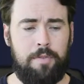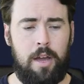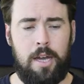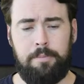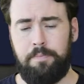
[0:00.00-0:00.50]

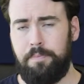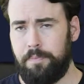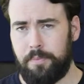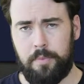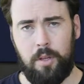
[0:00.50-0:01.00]
not,
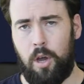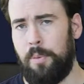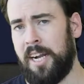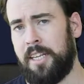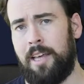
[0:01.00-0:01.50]
go
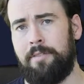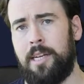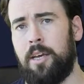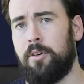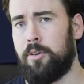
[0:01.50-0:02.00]
back to that
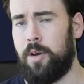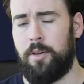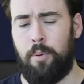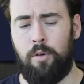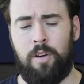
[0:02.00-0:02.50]
video, create a
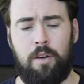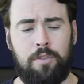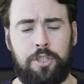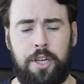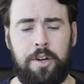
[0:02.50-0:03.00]
profile for
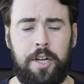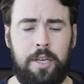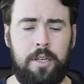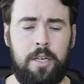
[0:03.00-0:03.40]
security.